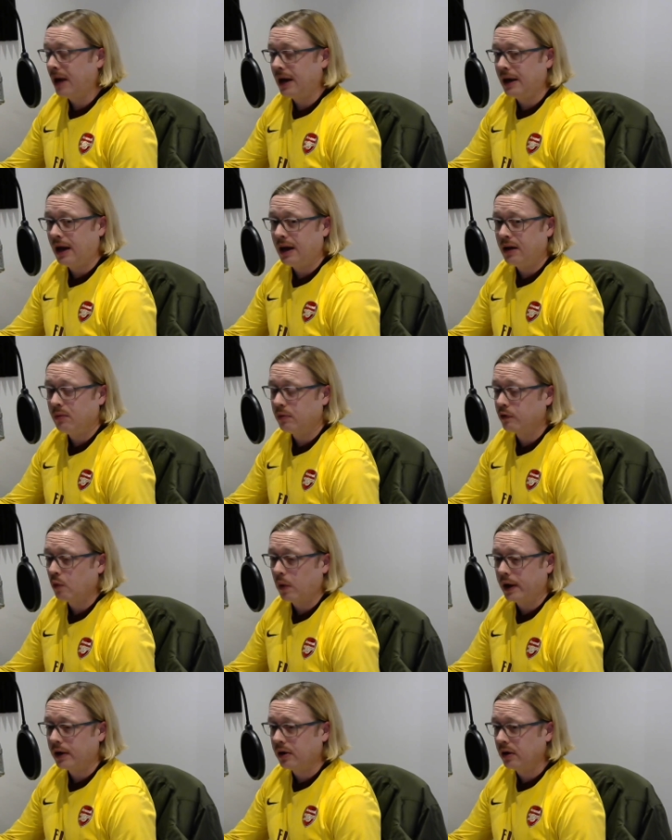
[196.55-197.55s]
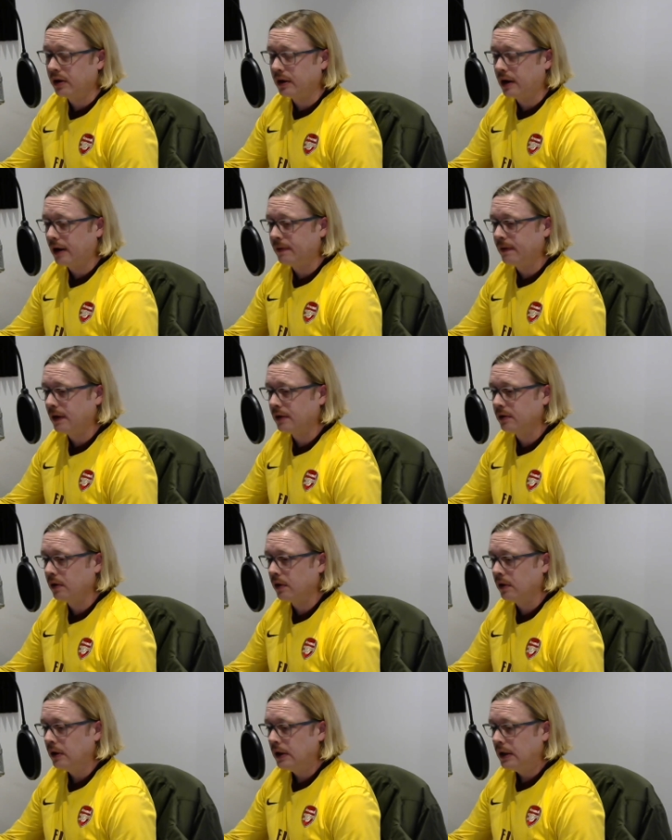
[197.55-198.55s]
And, and it was quite good. And I think
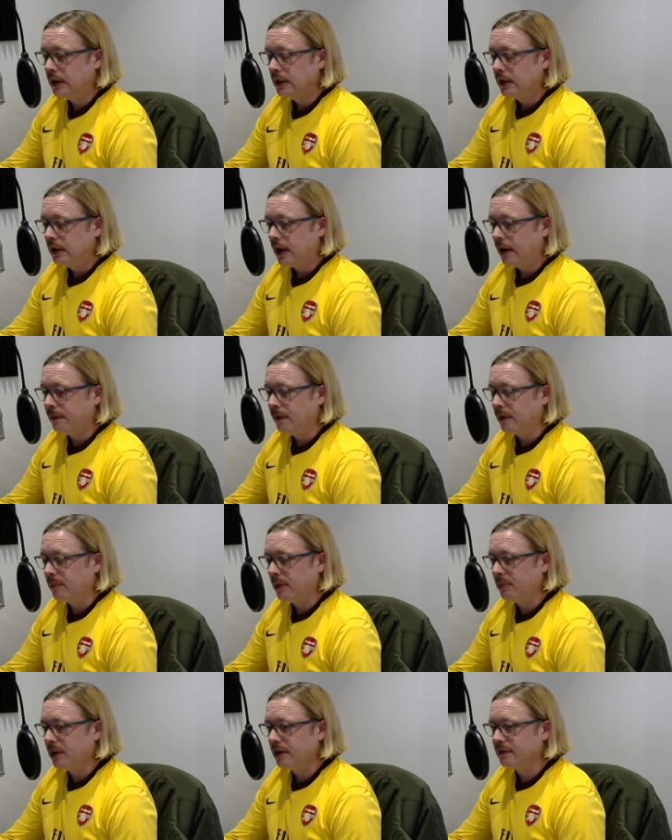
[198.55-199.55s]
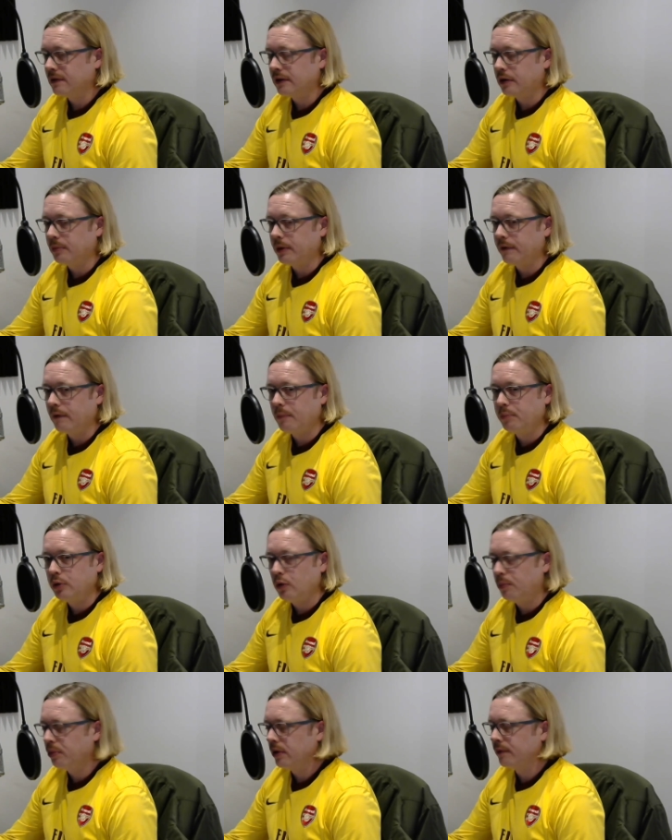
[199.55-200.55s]
they're I think maybe that's a little bit of a
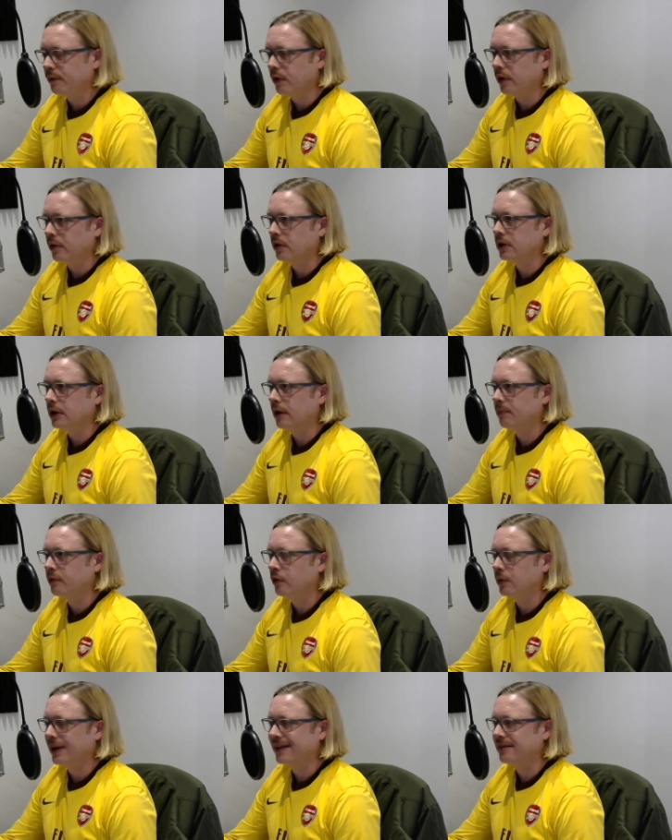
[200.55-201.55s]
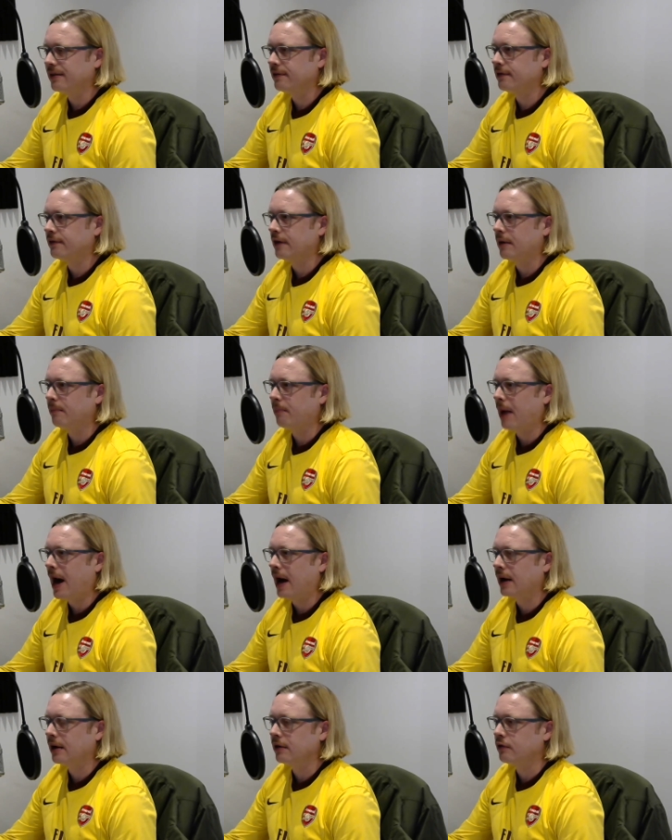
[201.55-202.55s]
blueprint for other clubs who like to sit
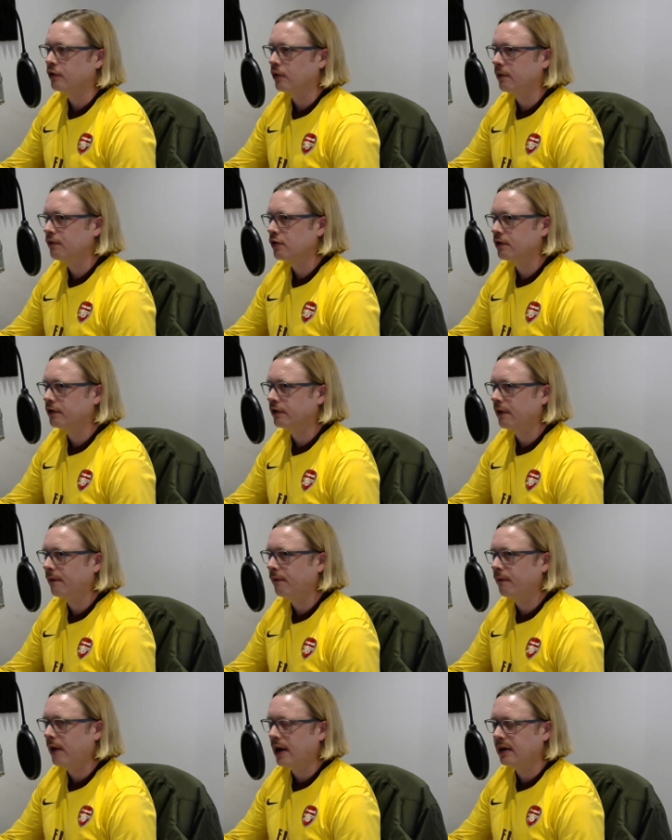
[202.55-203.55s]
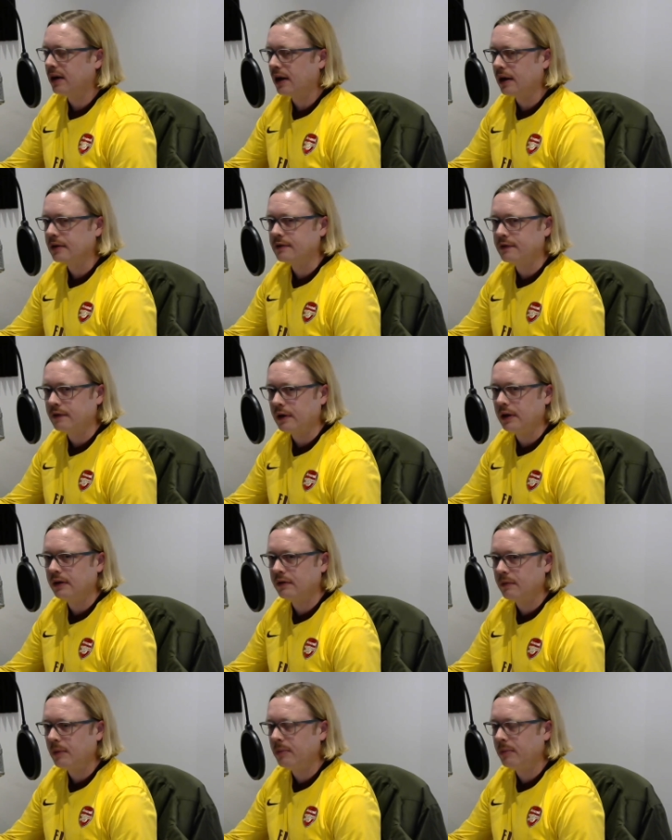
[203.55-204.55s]
back and sort of just defend against City
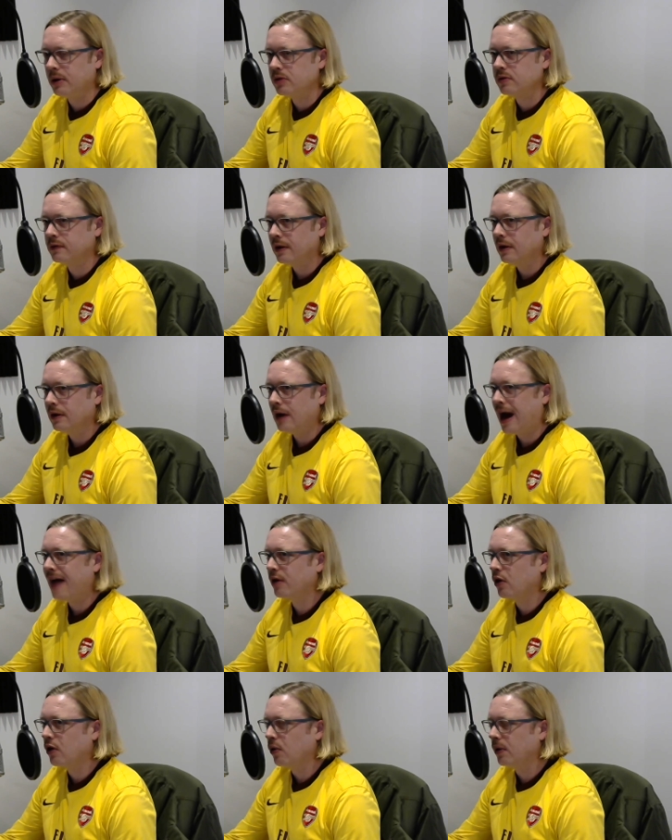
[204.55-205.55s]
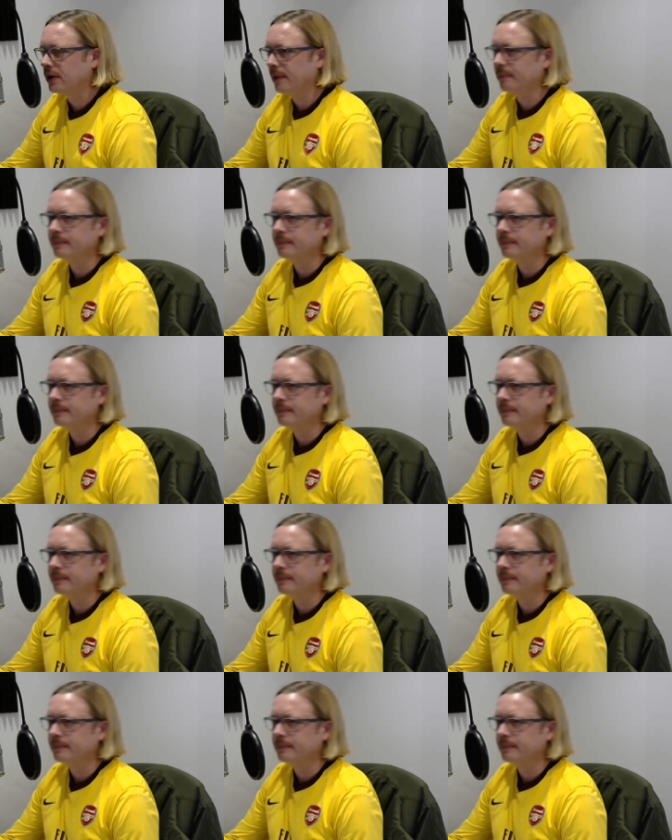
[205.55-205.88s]
to maybe just have a go at them.